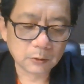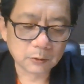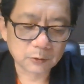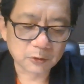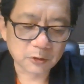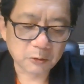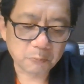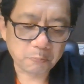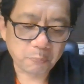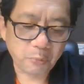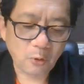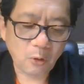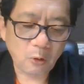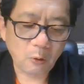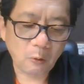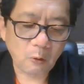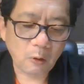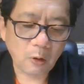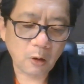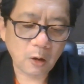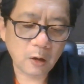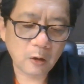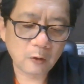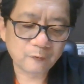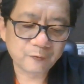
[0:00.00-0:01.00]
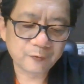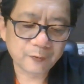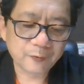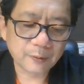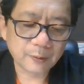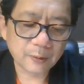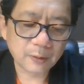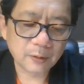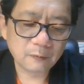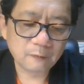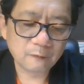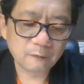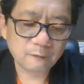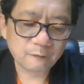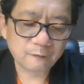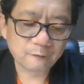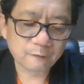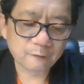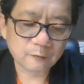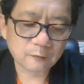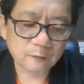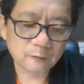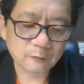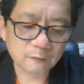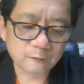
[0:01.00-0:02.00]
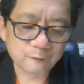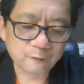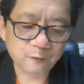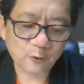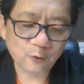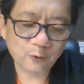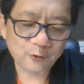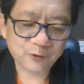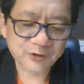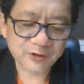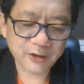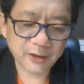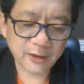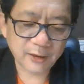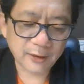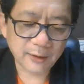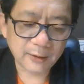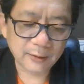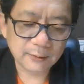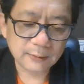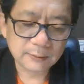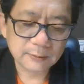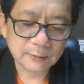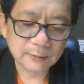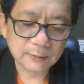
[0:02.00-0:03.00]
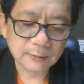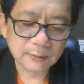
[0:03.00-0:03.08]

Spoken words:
The power of influencing